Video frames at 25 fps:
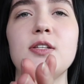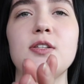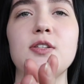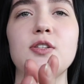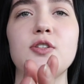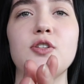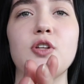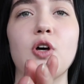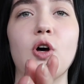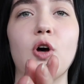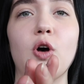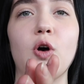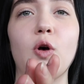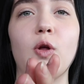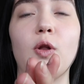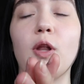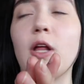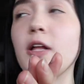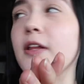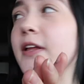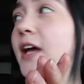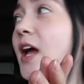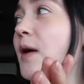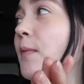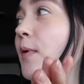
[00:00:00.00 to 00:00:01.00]
So
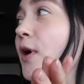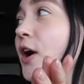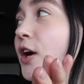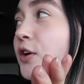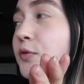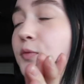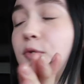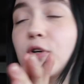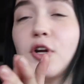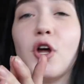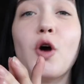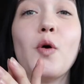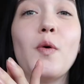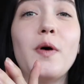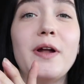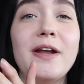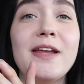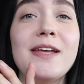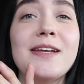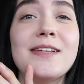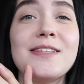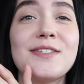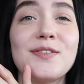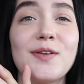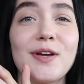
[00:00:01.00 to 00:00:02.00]
luckily I parked where no one
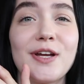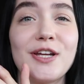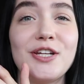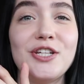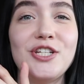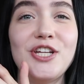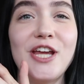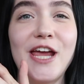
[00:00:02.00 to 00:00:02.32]
is so I can